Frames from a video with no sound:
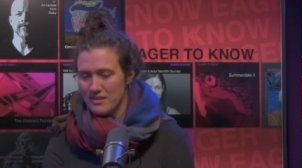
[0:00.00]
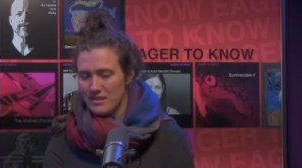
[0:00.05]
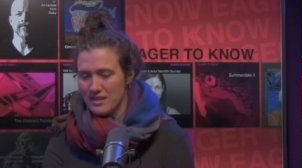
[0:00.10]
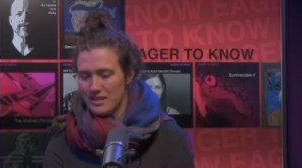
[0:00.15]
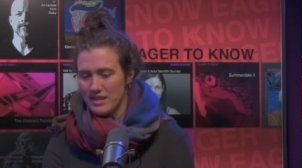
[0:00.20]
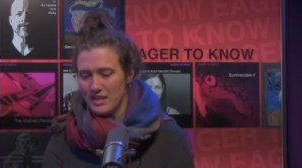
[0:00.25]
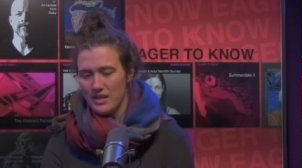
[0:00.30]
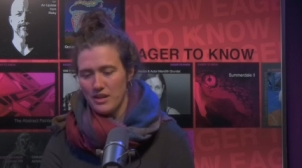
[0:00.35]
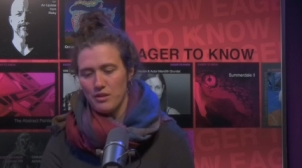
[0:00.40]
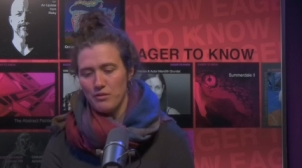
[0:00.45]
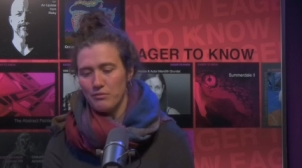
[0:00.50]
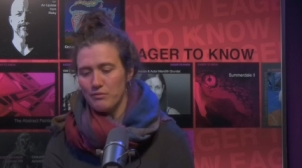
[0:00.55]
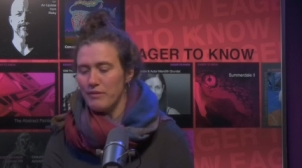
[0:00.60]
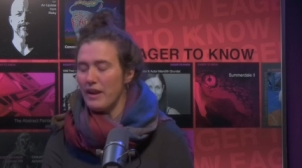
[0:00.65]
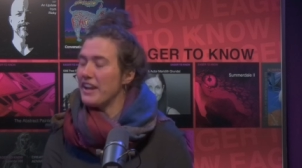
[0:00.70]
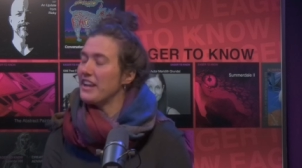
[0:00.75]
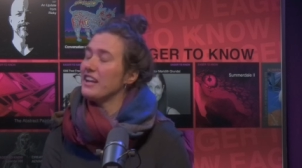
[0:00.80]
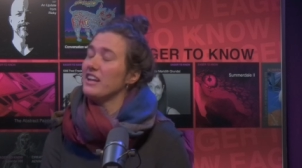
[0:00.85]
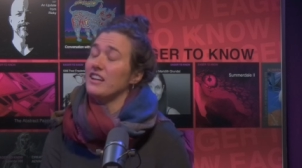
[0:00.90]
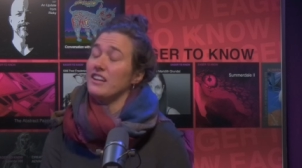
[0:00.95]
you know
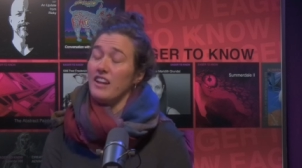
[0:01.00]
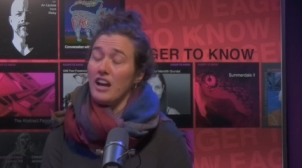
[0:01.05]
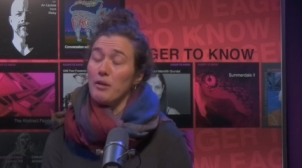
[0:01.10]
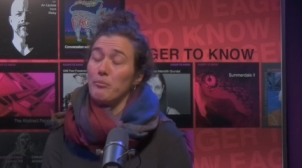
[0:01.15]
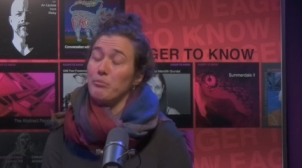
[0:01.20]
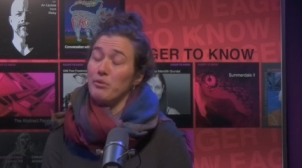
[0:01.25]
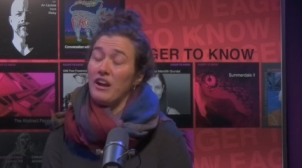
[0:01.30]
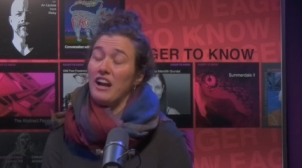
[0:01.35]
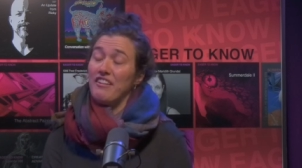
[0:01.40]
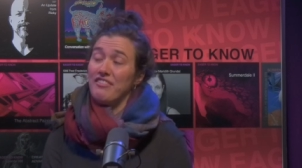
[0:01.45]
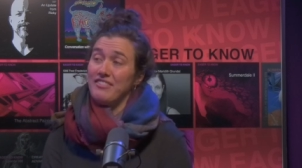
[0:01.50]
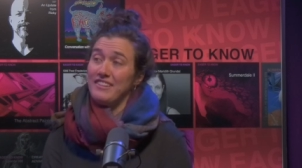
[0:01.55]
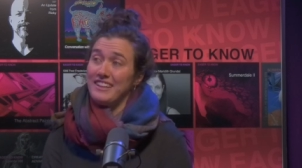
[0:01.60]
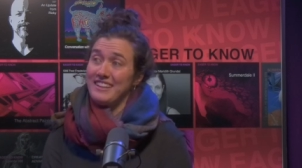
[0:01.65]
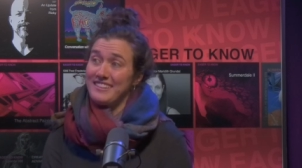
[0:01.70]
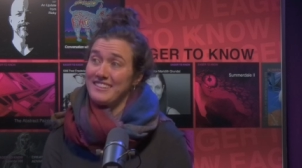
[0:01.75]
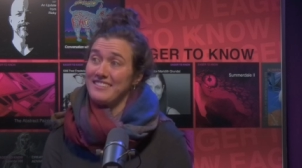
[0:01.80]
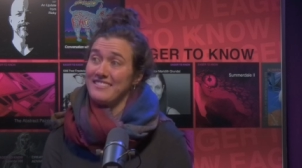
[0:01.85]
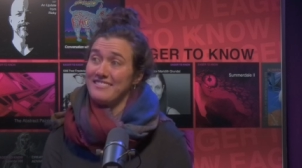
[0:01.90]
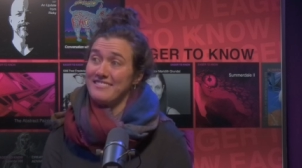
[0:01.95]
running a
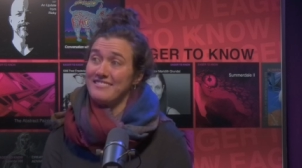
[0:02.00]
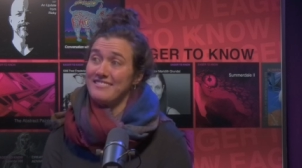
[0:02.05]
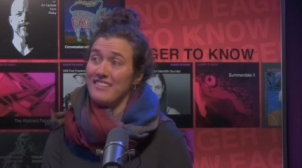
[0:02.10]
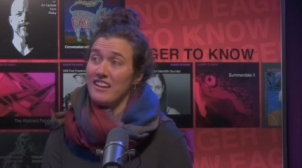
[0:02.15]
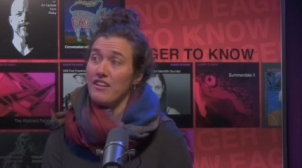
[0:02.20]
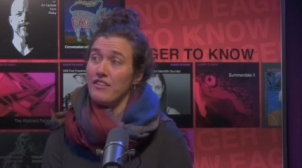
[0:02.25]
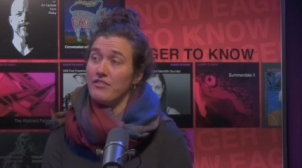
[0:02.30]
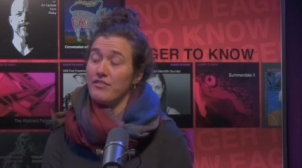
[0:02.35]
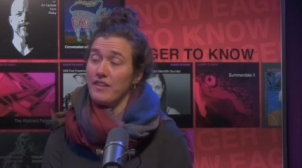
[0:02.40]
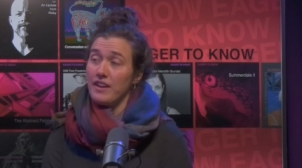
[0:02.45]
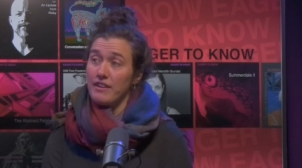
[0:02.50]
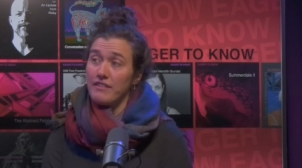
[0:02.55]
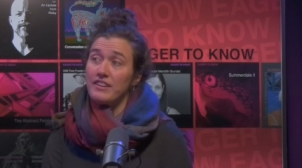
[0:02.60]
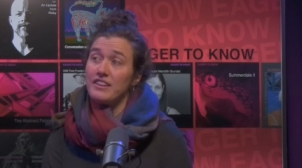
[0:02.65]
nonprofit a very